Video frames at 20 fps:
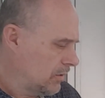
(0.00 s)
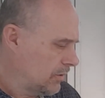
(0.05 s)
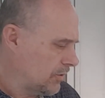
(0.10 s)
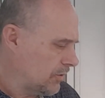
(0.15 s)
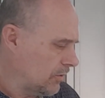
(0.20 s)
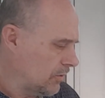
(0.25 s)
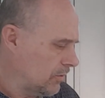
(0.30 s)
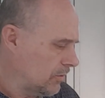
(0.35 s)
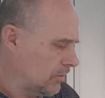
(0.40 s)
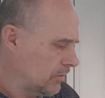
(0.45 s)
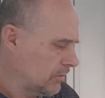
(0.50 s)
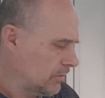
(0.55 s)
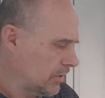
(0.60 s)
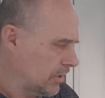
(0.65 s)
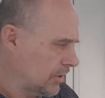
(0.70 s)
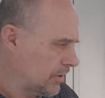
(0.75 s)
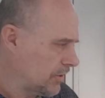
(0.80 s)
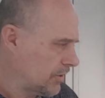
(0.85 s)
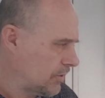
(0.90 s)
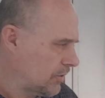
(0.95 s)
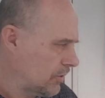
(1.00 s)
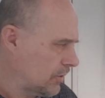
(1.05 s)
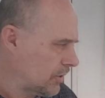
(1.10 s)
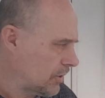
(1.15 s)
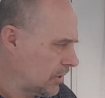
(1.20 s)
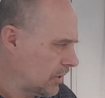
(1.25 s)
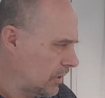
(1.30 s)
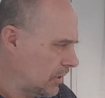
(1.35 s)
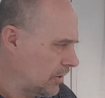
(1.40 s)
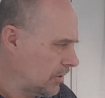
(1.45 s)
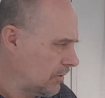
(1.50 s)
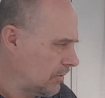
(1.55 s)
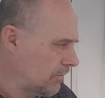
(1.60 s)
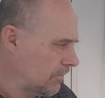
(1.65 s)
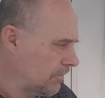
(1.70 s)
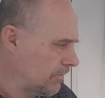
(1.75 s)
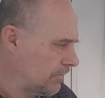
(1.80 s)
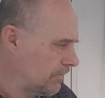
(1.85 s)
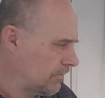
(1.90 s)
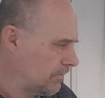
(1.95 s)
So that's just kind
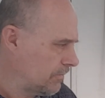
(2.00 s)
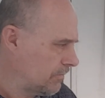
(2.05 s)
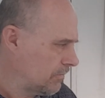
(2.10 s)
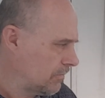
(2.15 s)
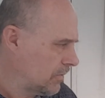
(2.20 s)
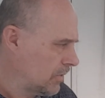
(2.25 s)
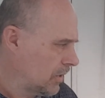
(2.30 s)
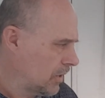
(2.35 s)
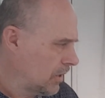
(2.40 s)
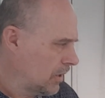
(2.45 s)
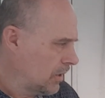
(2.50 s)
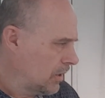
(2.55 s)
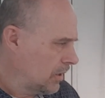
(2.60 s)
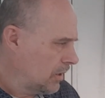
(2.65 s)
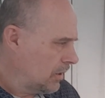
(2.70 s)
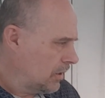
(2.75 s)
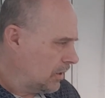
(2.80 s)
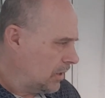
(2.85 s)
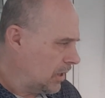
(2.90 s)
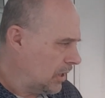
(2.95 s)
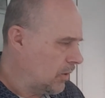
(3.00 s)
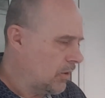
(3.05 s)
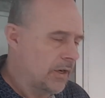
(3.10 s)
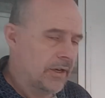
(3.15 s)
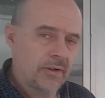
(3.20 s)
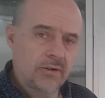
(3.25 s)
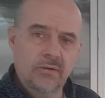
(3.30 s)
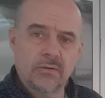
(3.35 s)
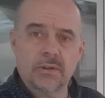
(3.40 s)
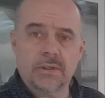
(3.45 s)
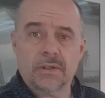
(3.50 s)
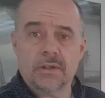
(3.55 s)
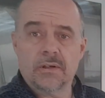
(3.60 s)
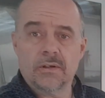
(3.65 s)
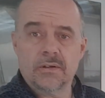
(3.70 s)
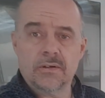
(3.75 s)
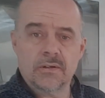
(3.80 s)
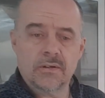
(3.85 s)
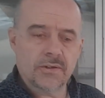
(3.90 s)
of how I do it.